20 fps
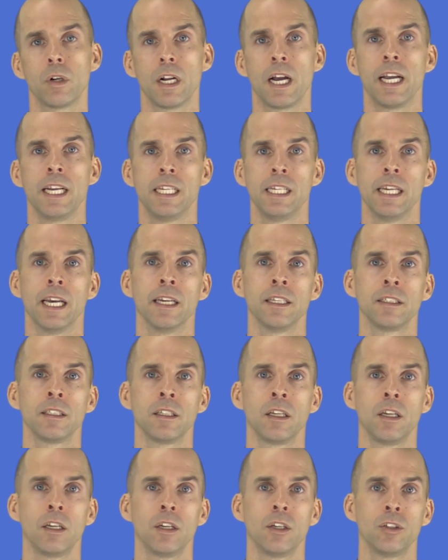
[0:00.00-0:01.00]
IDS
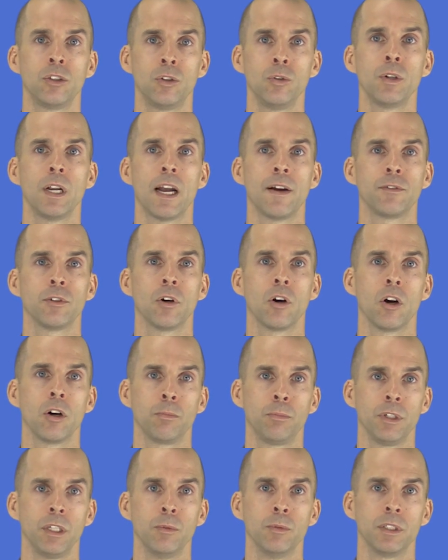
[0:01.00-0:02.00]
soon after
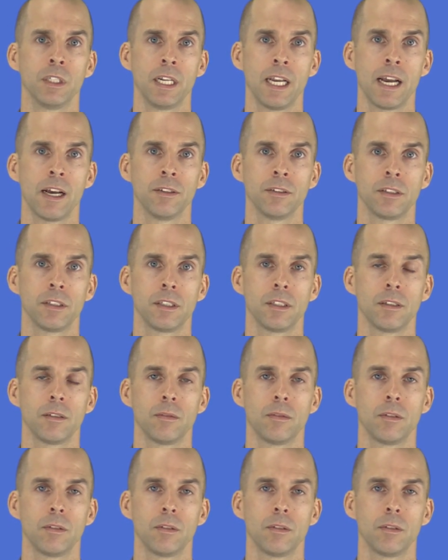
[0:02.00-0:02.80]
Heartbleed was announced.